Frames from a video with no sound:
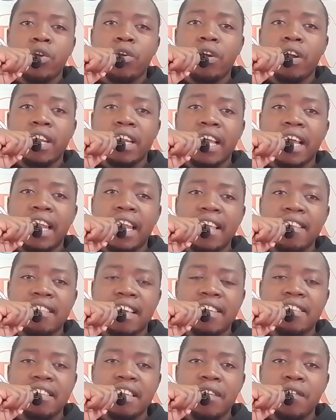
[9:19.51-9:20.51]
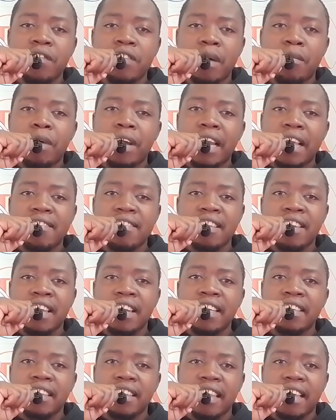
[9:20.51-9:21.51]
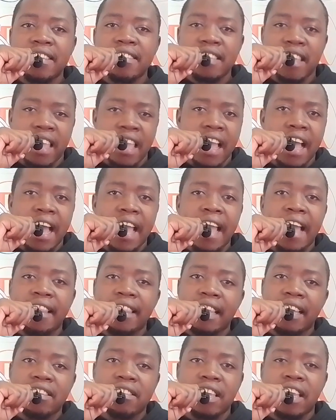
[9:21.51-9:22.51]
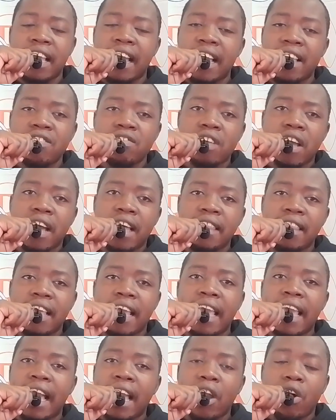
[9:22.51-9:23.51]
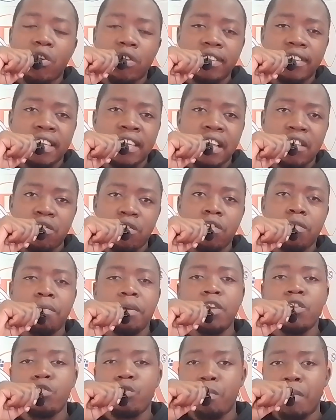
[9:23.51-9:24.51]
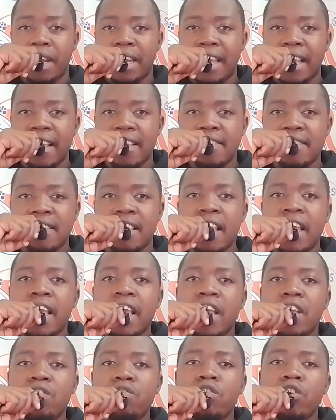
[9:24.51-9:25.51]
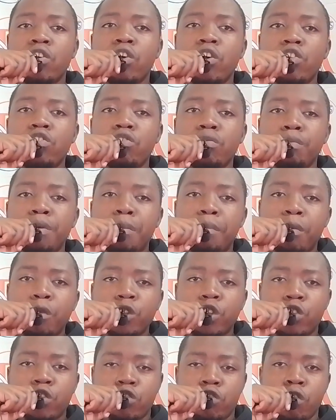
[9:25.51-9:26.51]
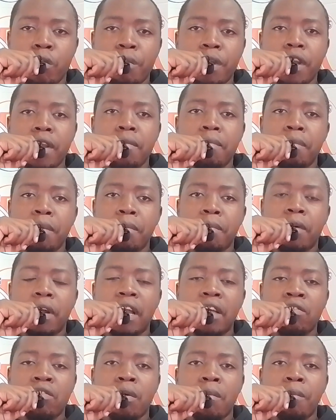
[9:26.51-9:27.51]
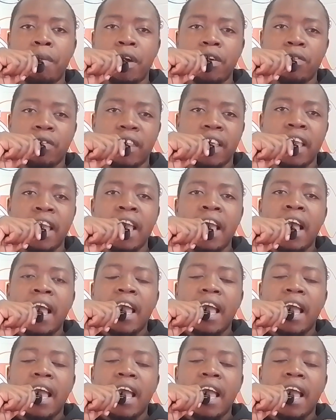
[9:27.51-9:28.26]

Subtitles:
You'll realize that if someone has generated that AI, and that AI content has not been humanized, it's not going to be pushed to so many people as compared to the